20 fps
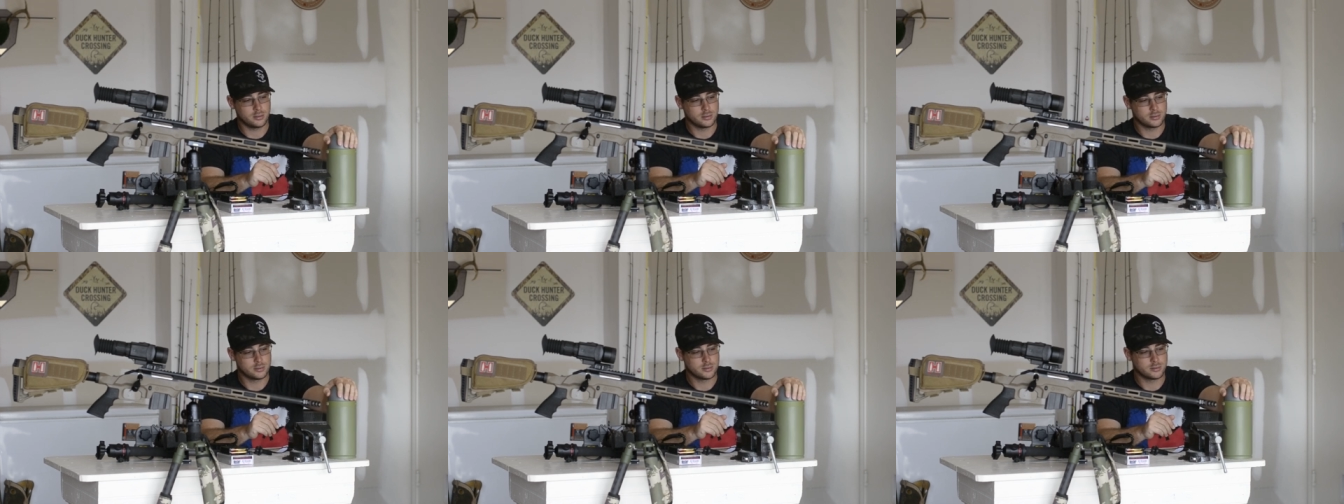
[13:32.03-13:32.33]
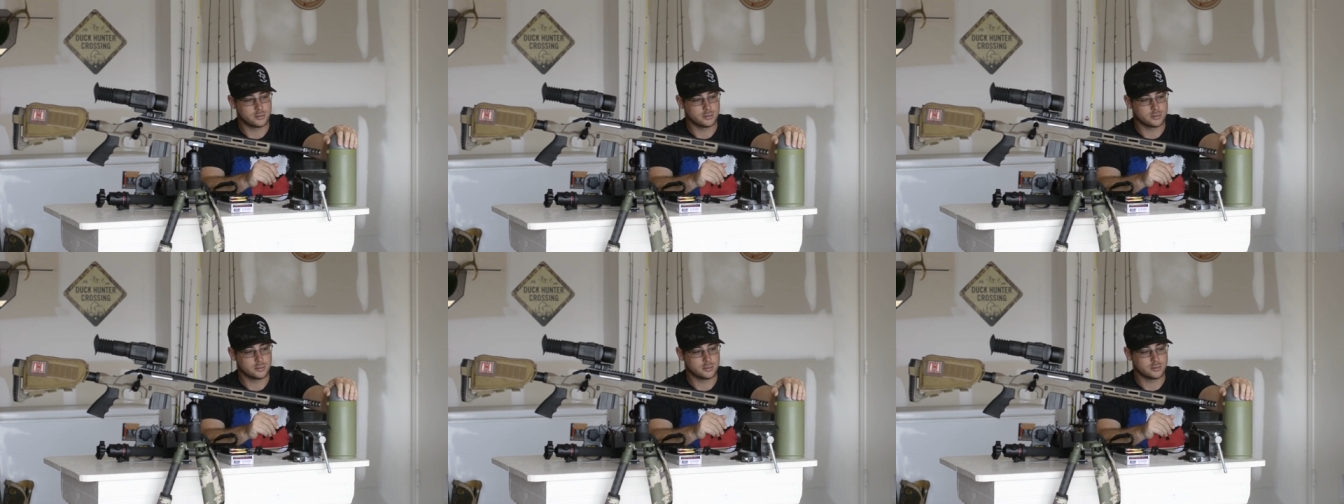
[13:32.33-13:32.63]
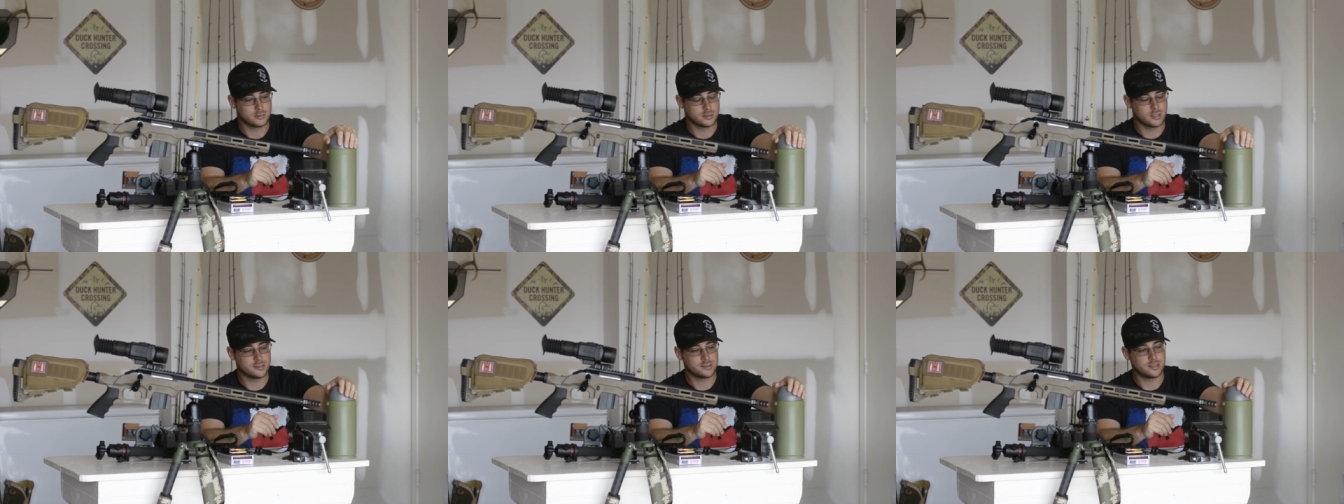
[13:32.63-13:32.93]
Uh,
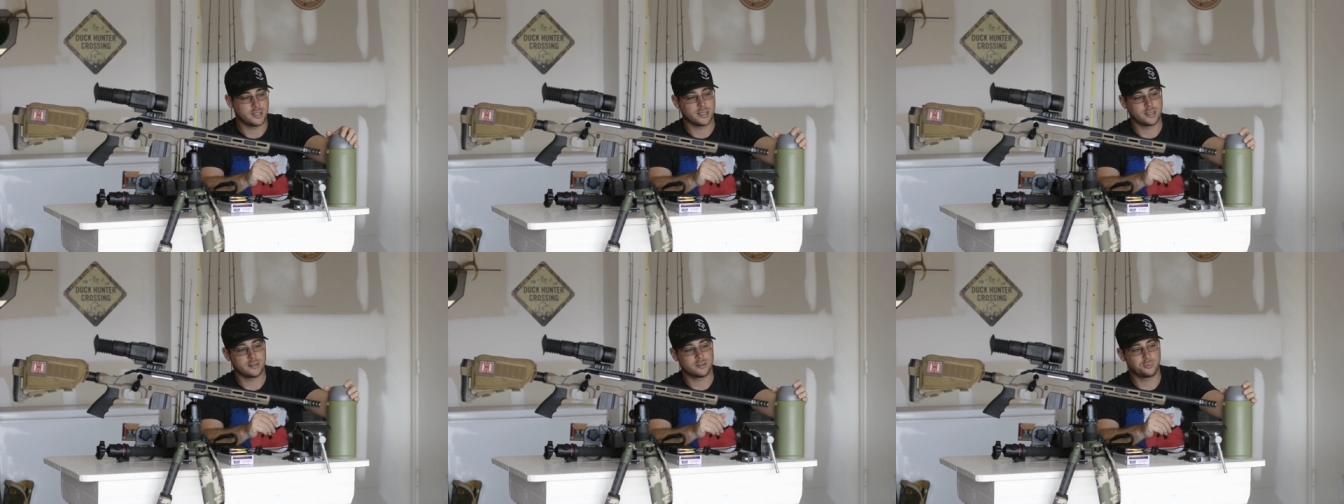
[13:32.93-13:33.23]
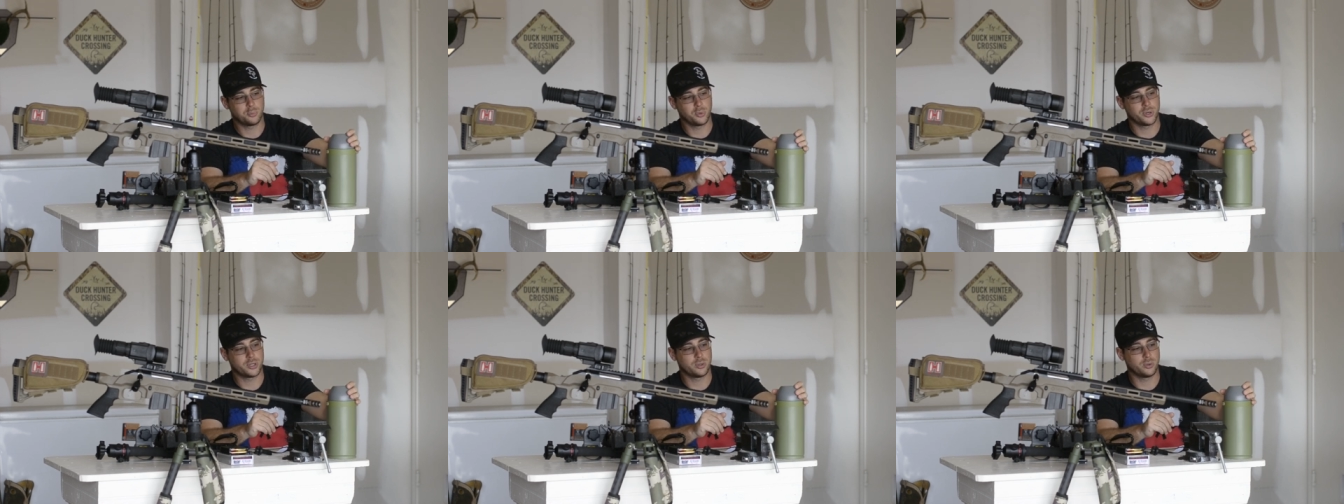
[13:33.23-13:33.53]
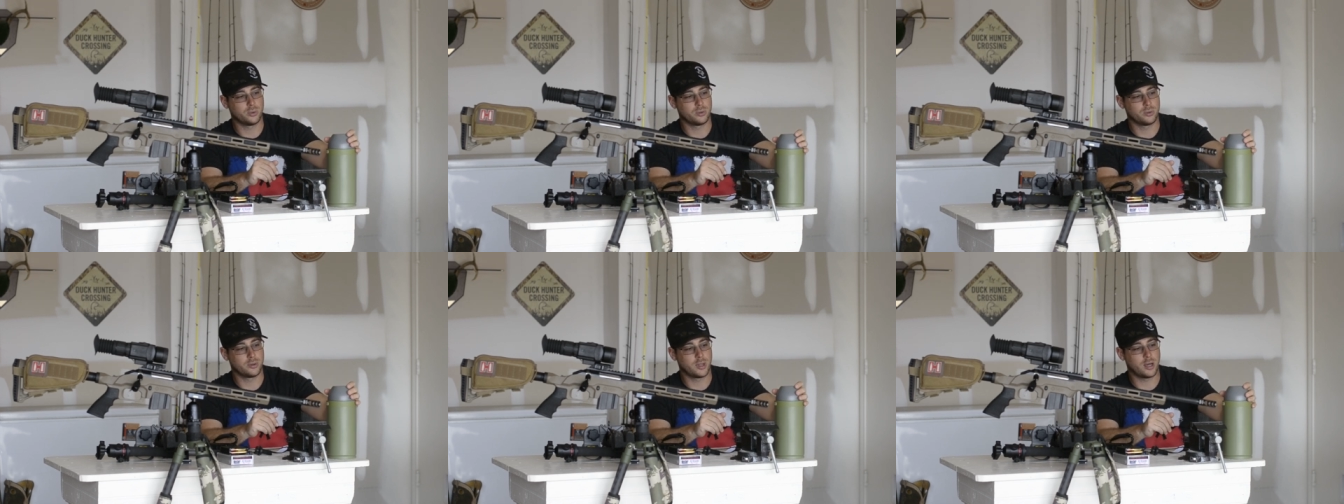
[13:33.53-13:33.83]
this
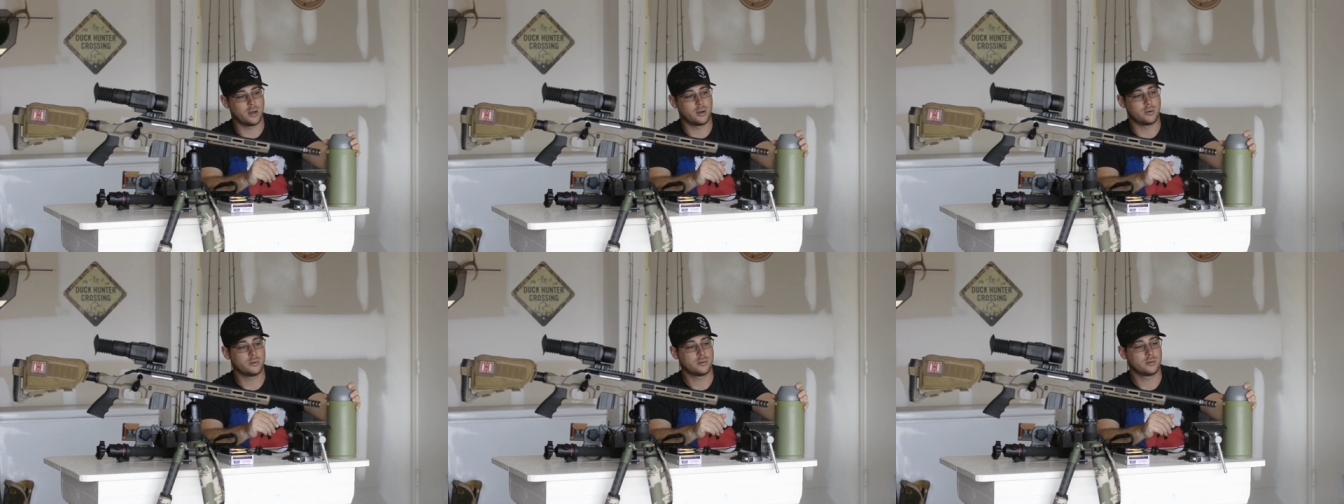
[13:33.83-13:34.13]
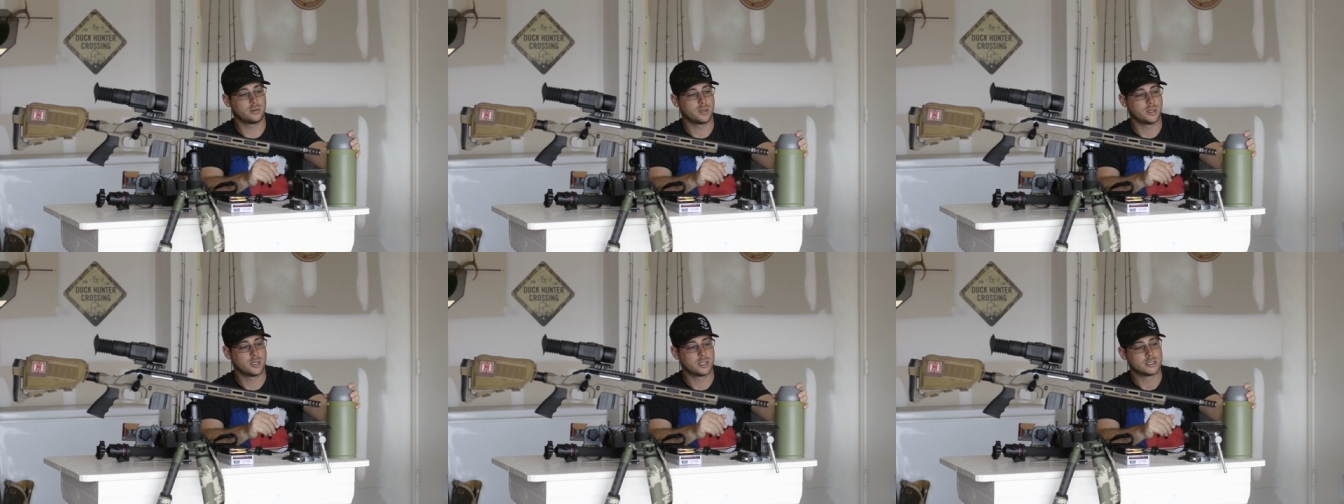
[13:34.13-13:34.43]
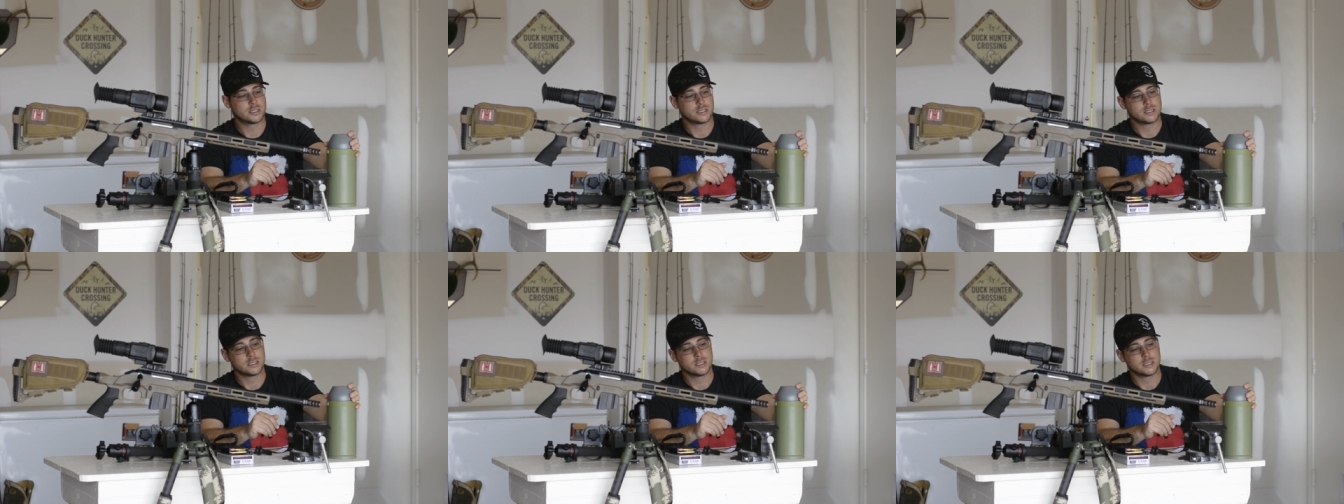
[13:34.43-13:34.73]
thing's pretty cool
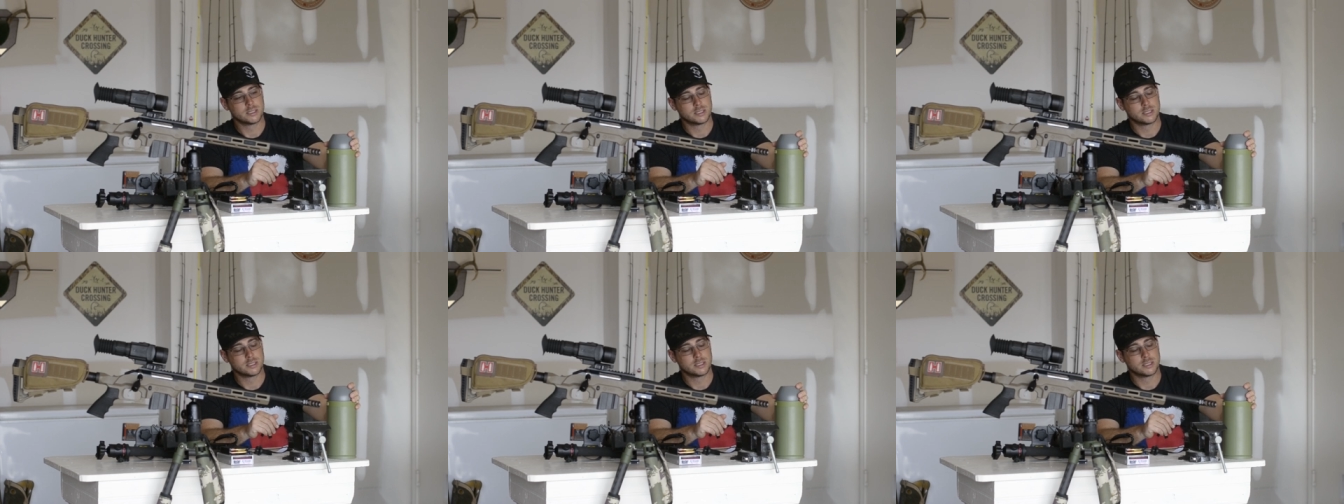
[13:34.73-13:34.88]
though